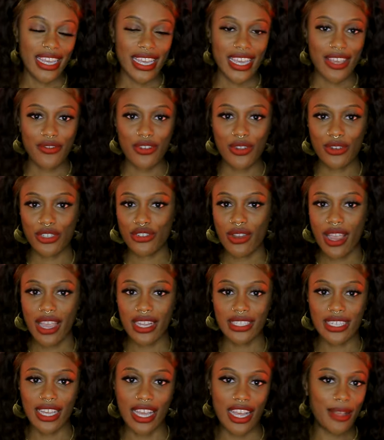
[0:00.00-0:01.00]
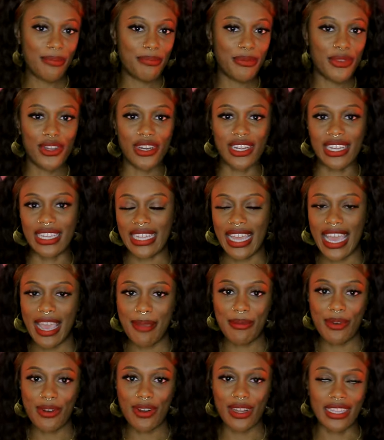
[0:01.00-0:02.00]
If you're trying to up your
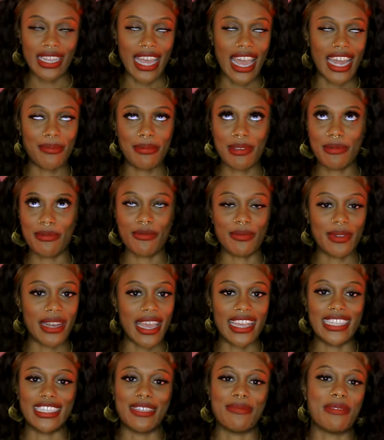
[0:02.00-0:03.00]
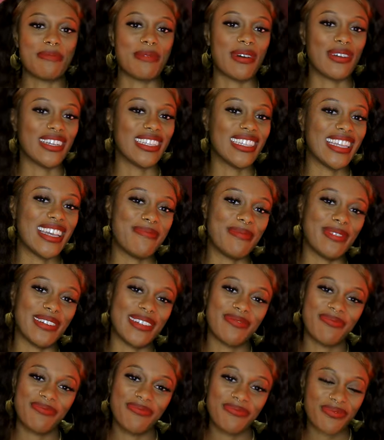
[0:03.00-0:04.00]
glamour, a lot of people have been asking me about glamour.
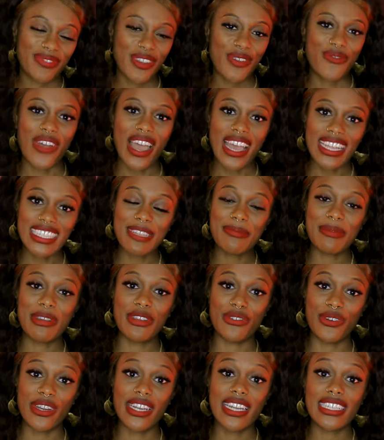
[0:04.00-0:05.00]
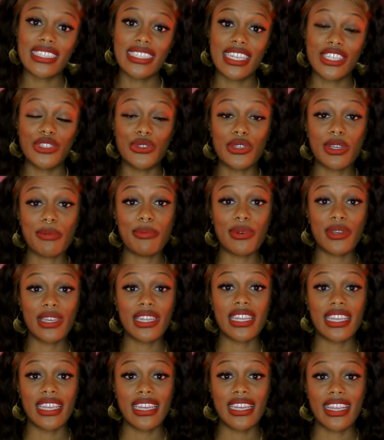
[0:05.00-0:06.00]
Find some ingredients that you can
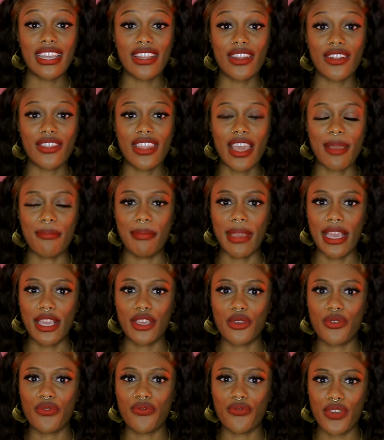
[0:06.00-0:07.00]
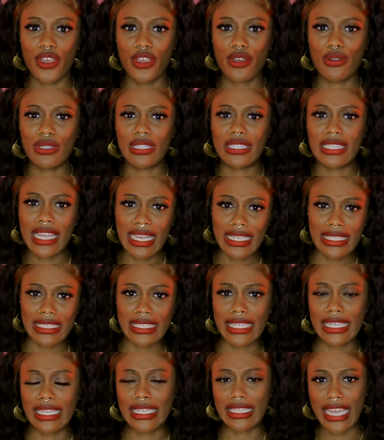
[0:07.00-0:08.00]
put in here that make you feel
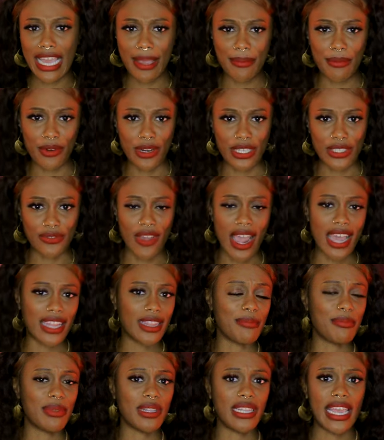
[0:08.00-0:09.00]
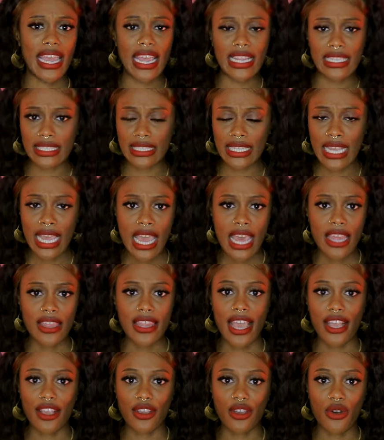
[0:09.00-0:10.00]
sexy, glamorous. Find the plants
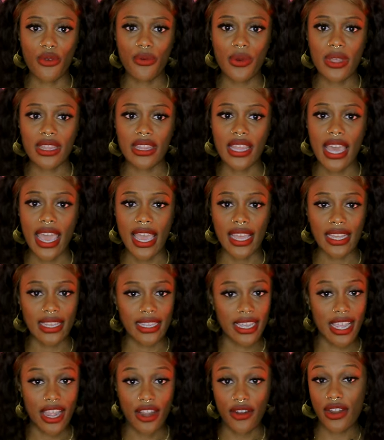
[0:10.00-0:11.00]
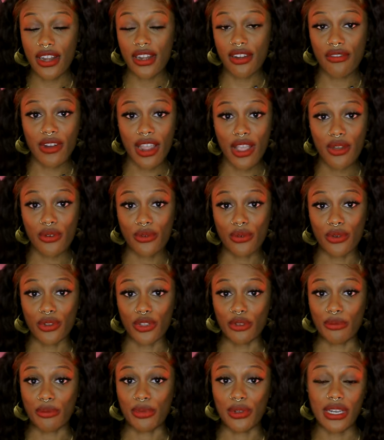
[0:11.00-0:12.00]
that go with that. Carry it around on
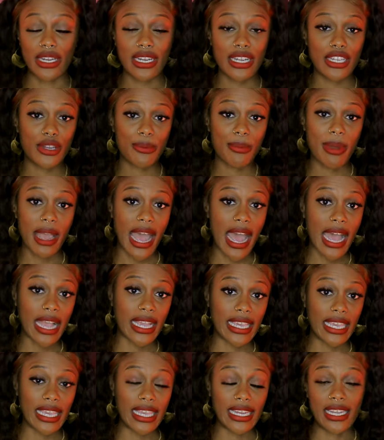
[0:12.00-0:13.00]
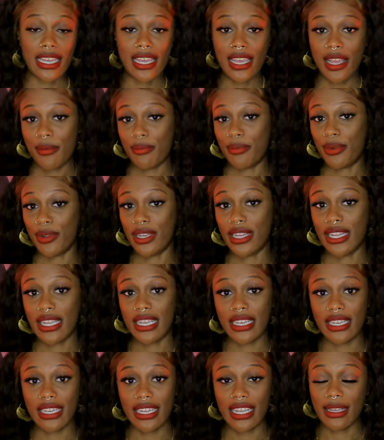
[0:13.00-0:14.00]
you. Put it in your pocket put
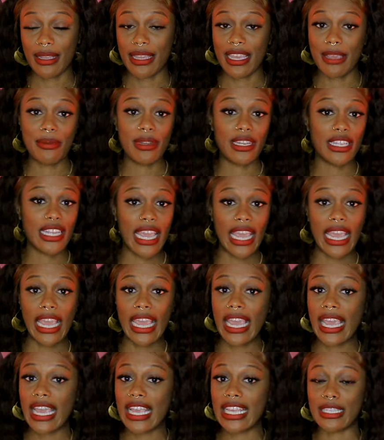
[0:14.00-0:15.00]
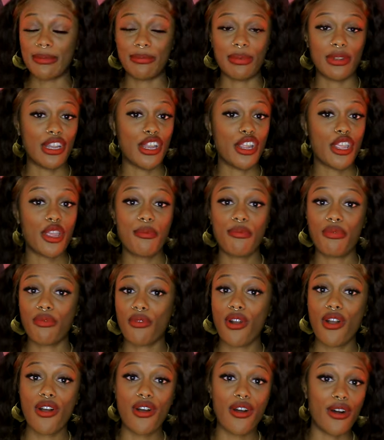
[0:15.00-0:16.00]
it, keep it in your hands, put it in your
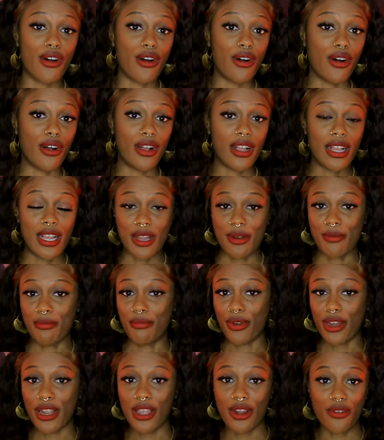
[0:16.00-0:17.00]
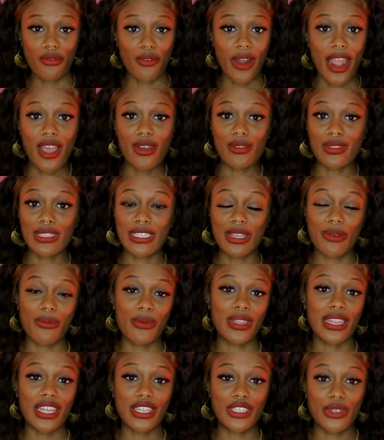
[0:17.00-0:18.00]
bra, bring it around
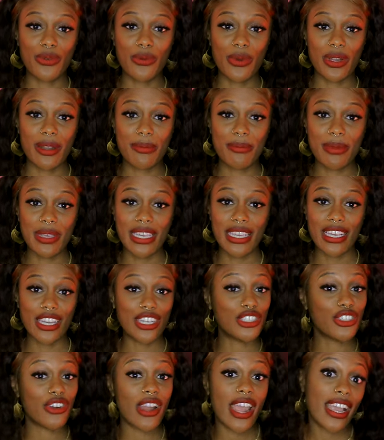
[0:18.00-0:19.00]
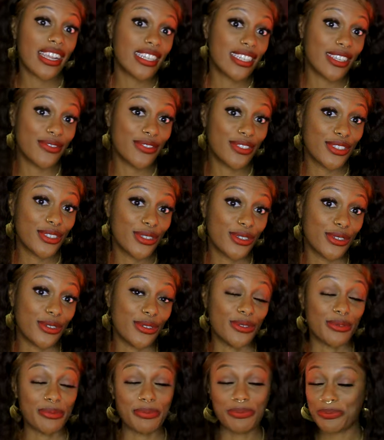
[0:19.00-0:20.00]
someone that you want to be attractive
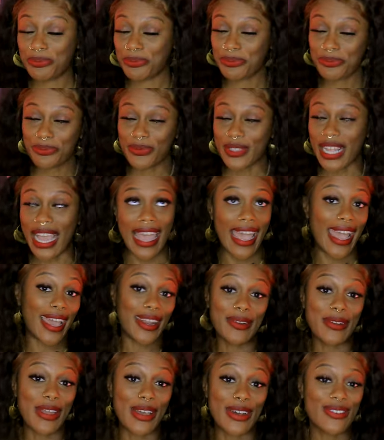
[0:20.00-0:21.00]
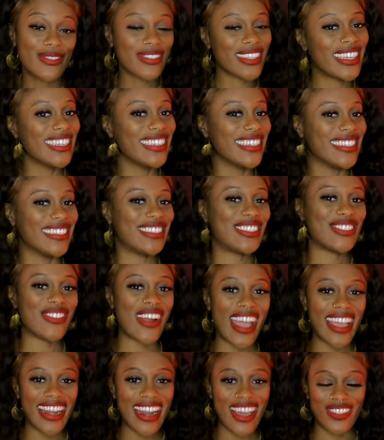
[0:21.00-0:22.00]
to. I don't know.
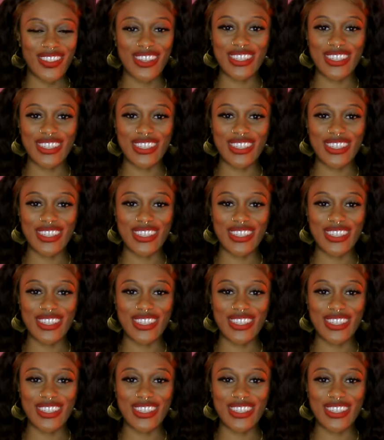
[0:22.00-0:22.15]
Try it out.